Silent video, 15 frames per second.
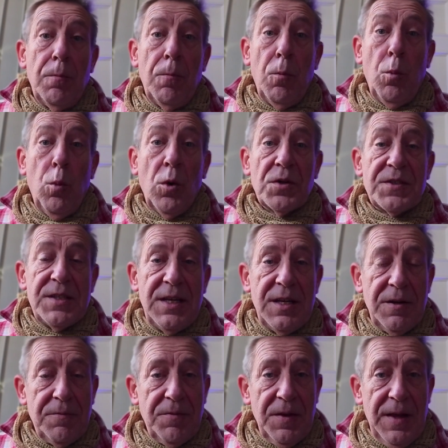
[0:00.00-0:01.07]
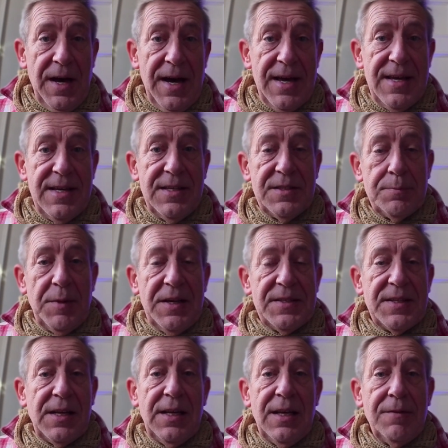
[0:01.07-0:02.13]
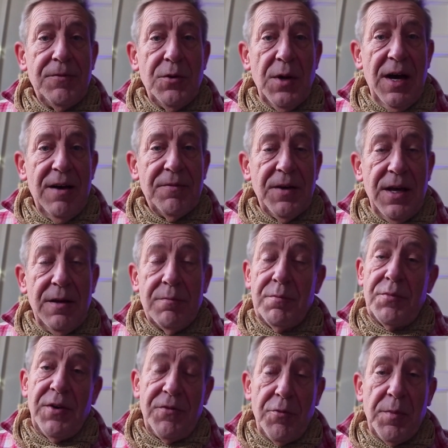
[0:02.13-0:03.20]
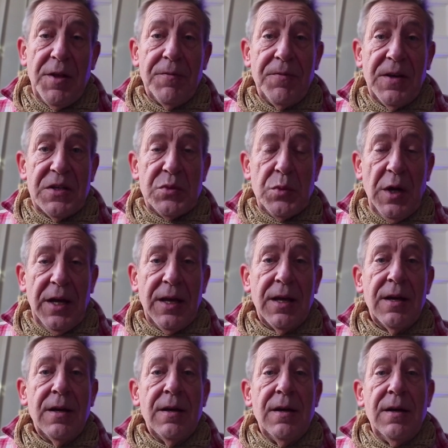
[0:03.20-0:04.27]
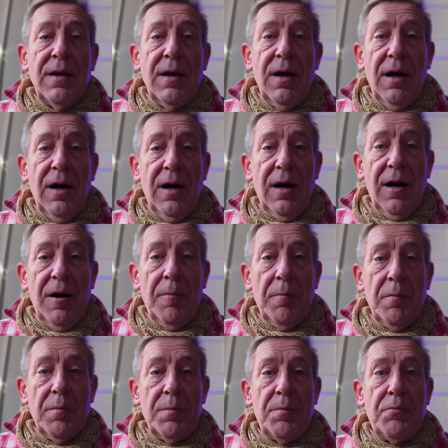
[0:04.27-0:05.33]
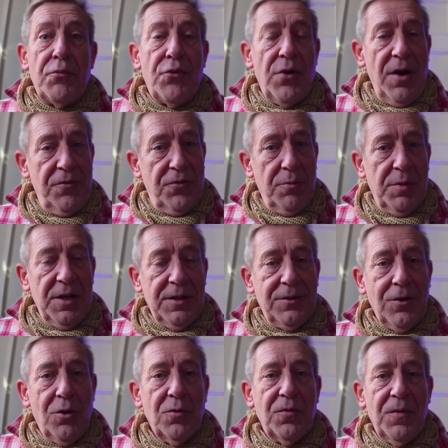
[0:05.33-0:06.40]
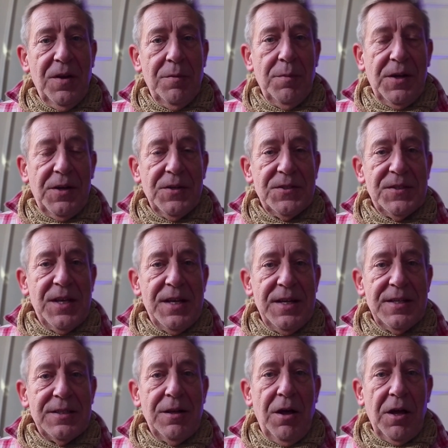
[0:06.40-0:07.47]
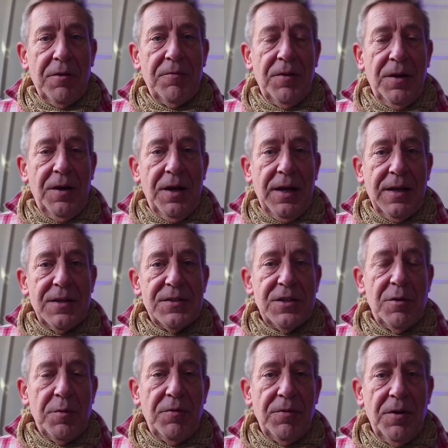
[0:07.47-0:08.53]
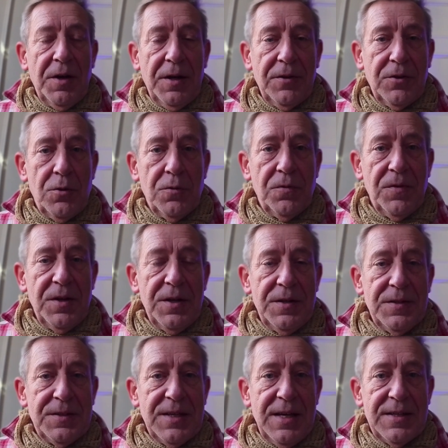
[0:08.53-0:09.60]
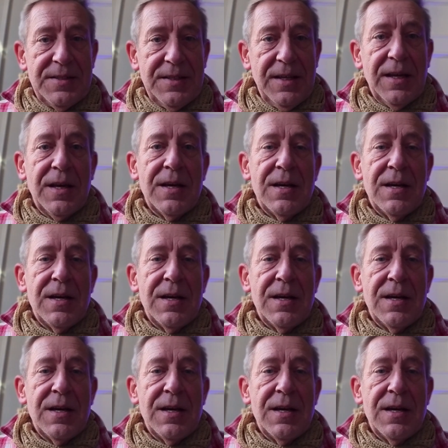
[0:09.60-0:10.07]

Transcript: What's needed for that is basically if you have a, preferably a fixed wing, um, preferably a dolphin, because then it's like for like, because I'll be flying a dolphin in testing.